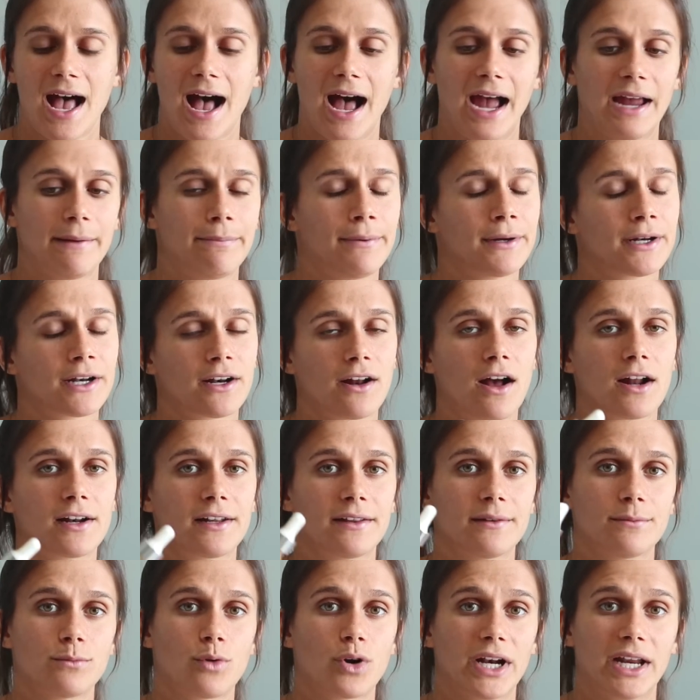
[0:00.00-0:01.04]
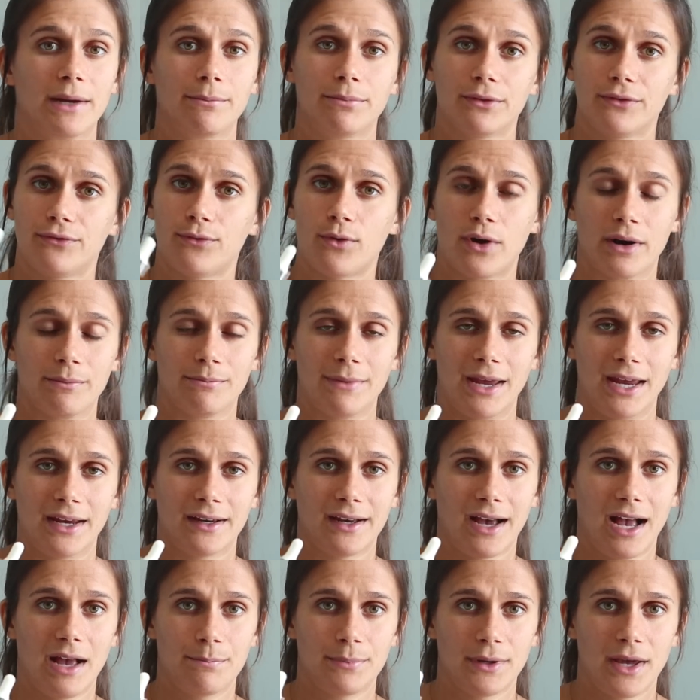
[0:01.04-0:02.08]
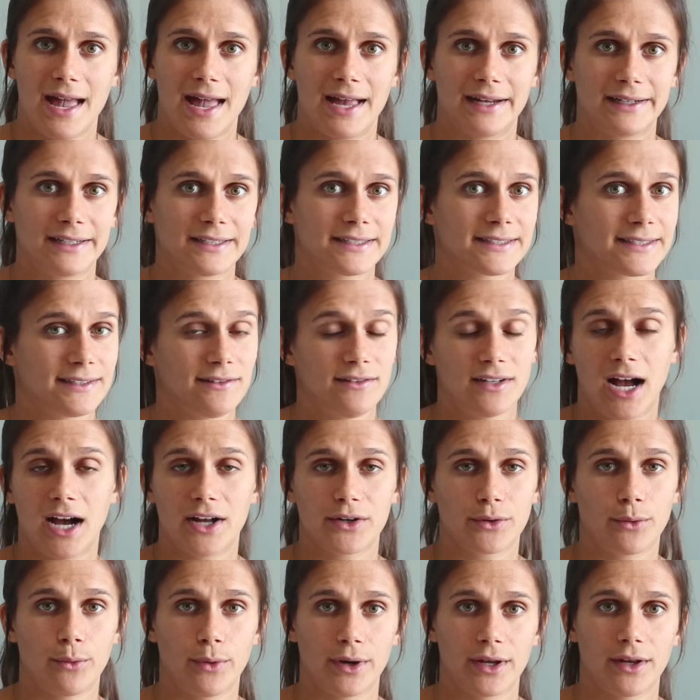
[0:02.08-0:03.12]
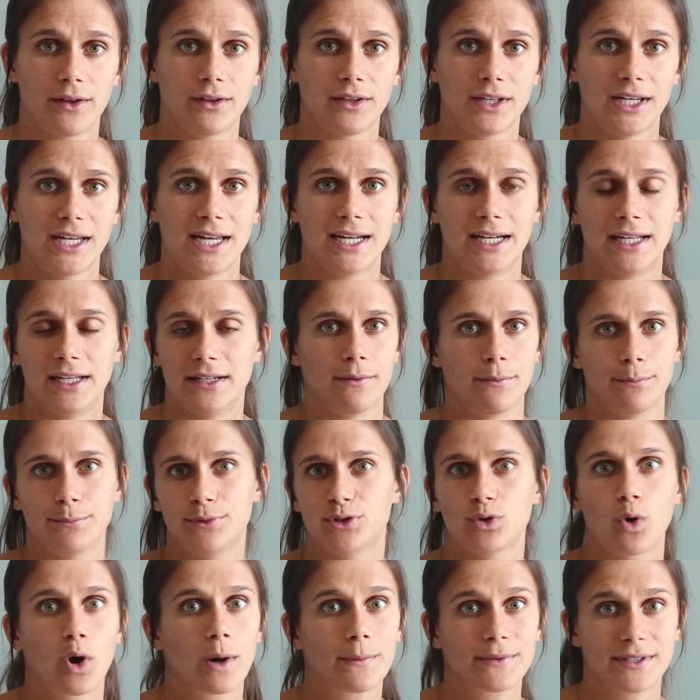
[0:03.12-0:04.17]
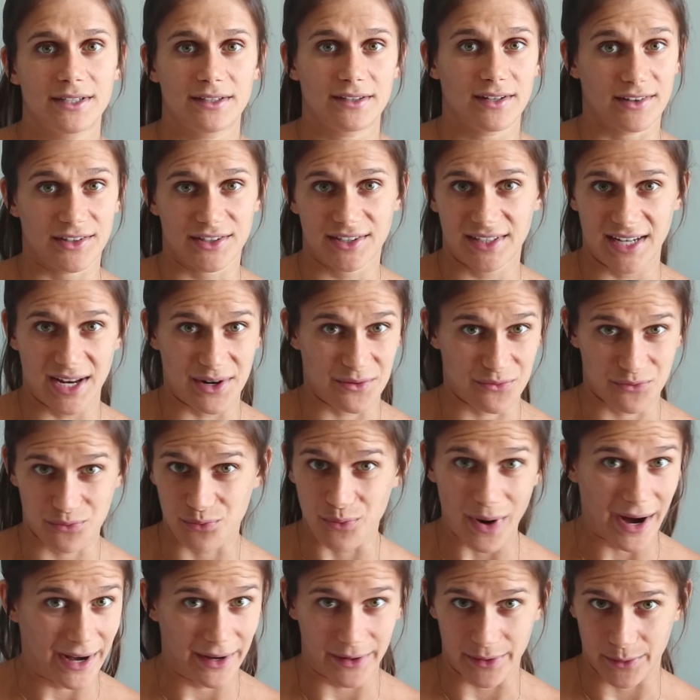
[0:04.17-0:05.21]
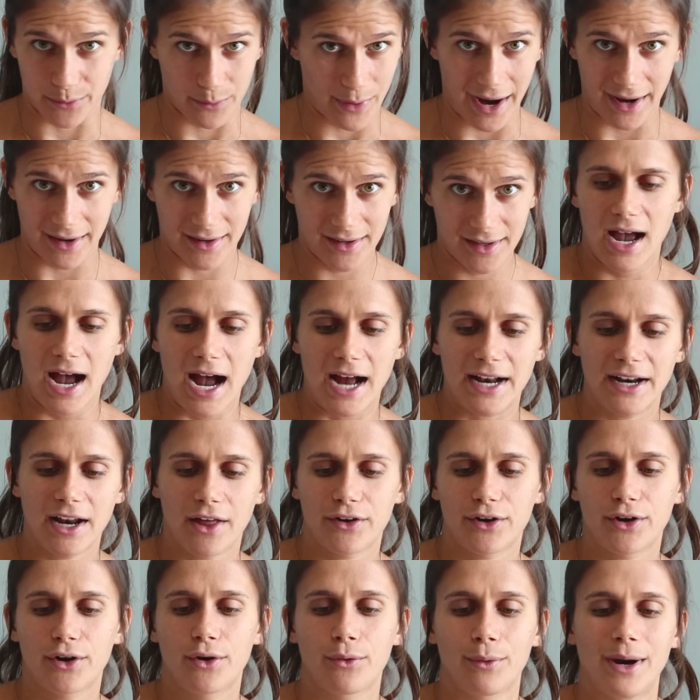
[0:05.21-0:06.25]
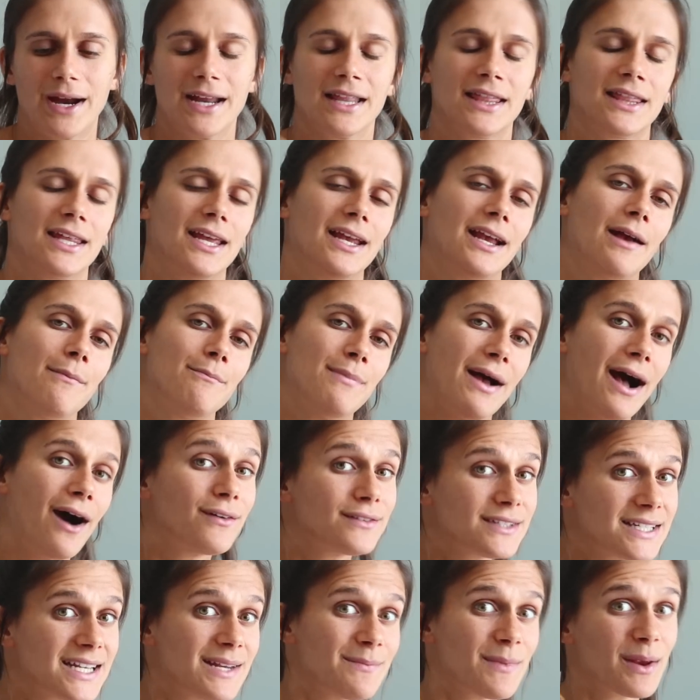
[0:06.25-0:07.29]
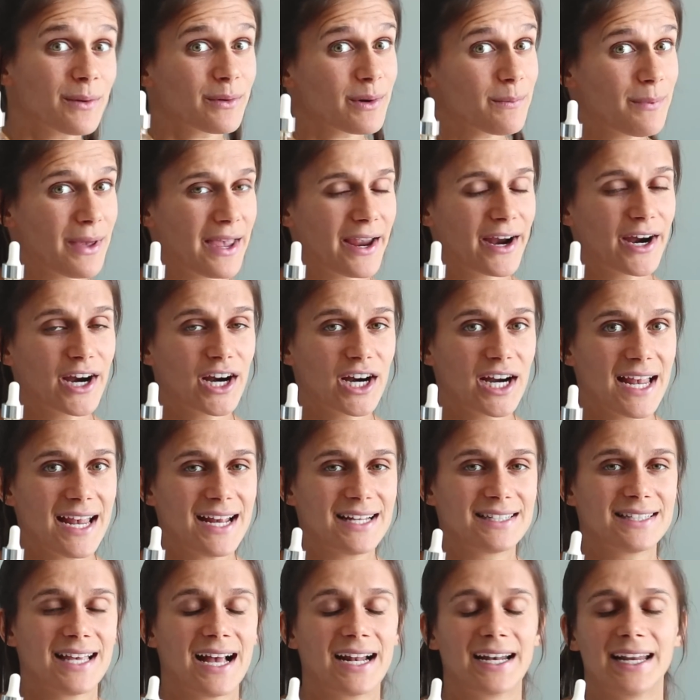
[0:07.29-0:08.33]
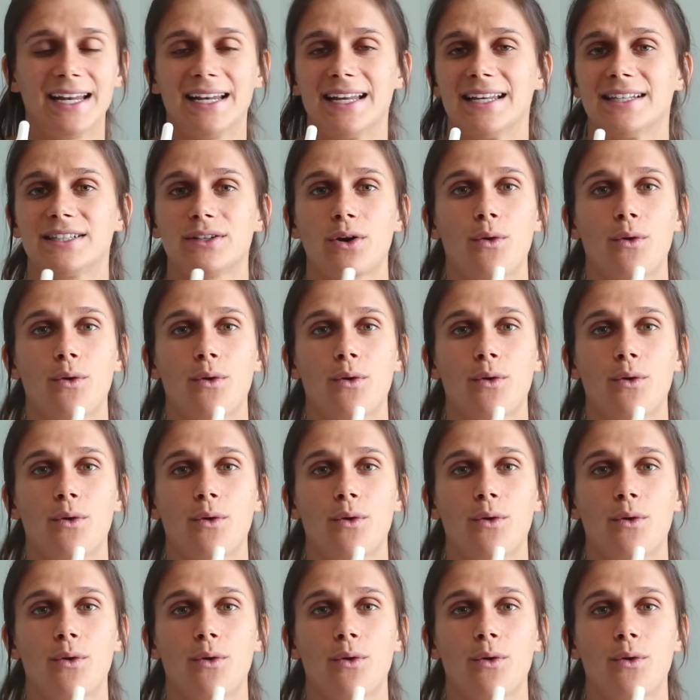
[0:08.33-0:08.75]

I put it on in the morning before makeup and it's not oily and it absorbs into the skin right away. Another great thing about Teami Repair is that it is